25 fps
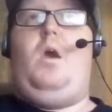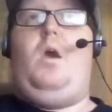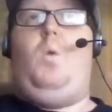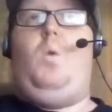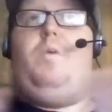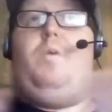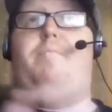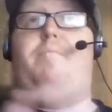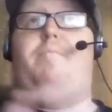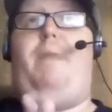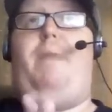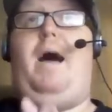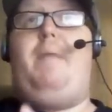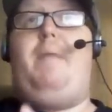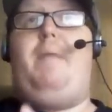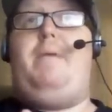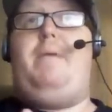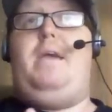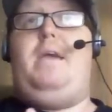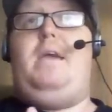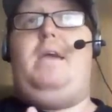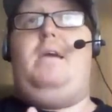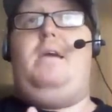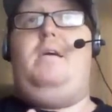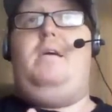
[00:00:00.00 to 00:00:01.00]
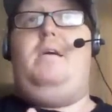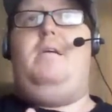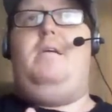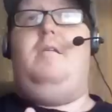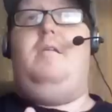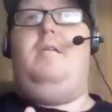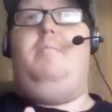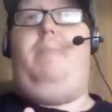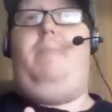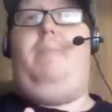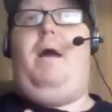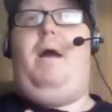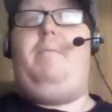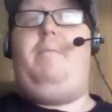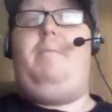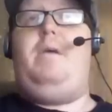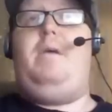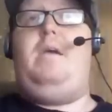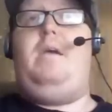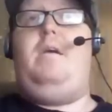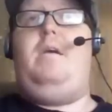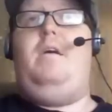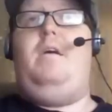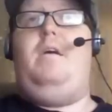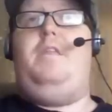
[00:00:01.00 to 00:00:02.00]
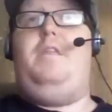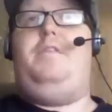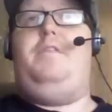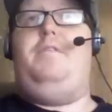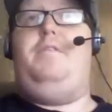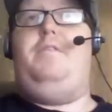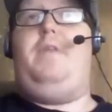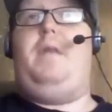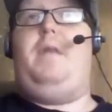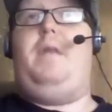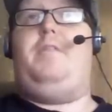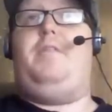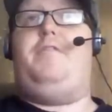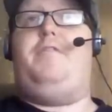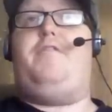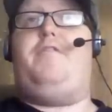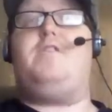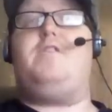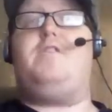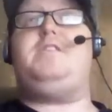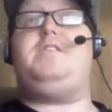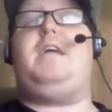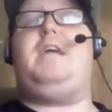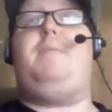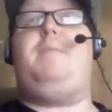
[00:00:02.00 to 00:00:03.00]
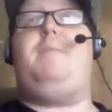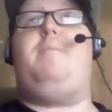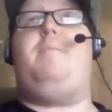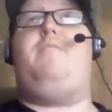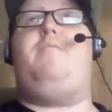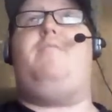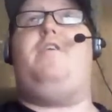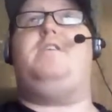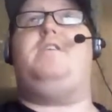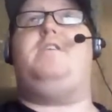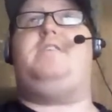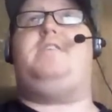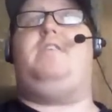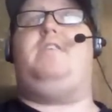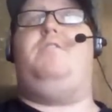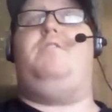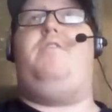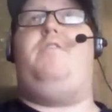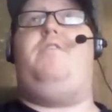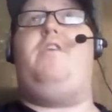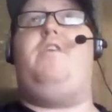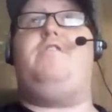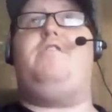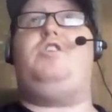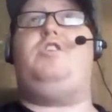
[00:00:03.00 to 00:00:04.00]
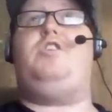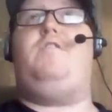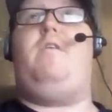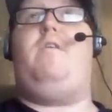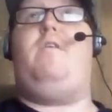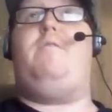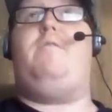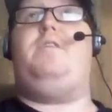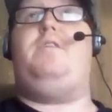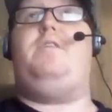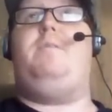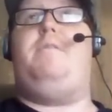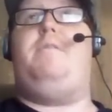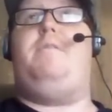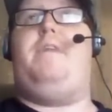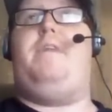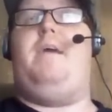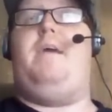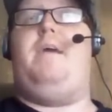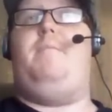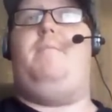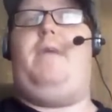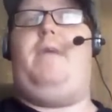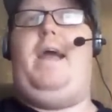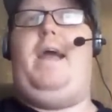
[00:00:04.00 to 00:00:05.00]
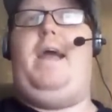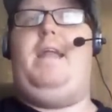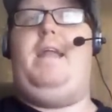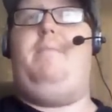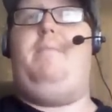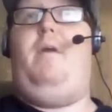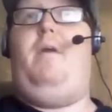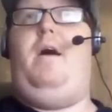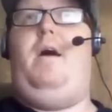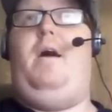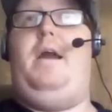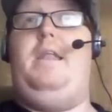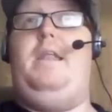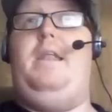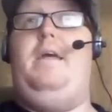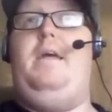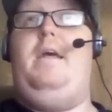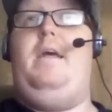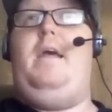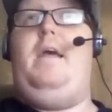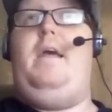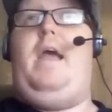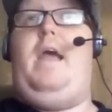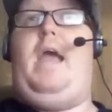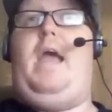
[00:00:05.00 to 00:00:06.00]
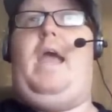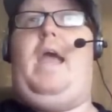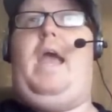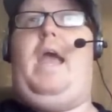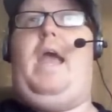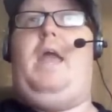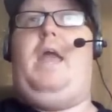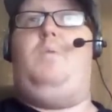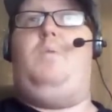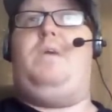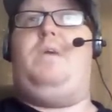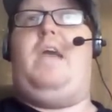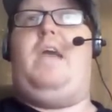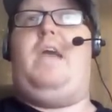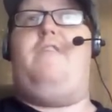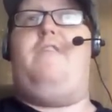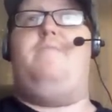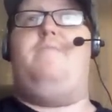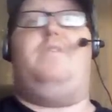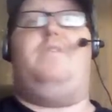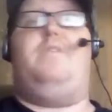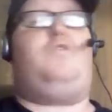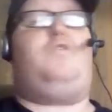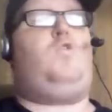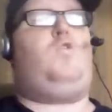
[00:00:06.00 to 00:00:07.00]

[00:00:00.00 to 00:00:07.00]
with Bobby, the first thing I remember very distinctly, the very first interview we ever did with him, we had him on, and we gave him this